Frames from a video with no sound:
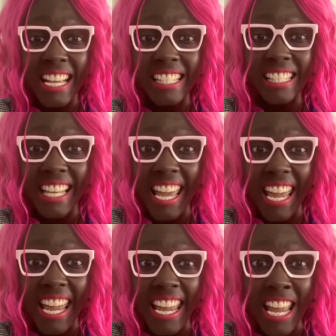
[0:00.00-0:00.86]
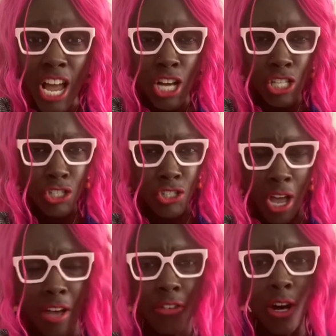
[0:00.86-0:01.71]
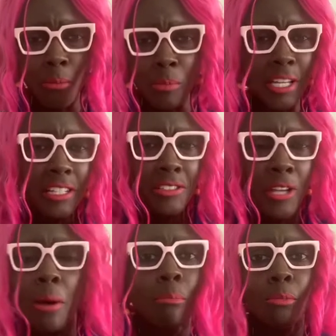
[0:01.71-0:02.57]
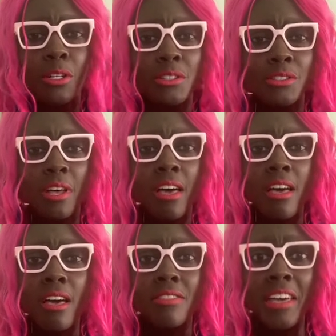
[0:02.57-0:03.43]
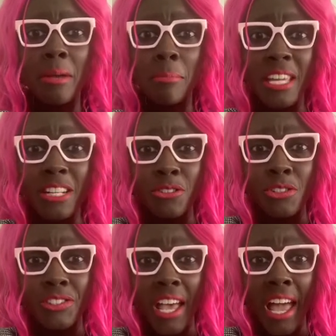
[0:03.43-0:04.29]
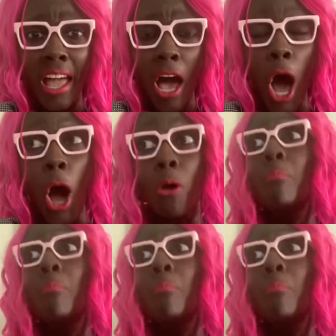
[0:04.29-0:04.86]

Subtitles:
say, shiver me timbers, they mean to say, oh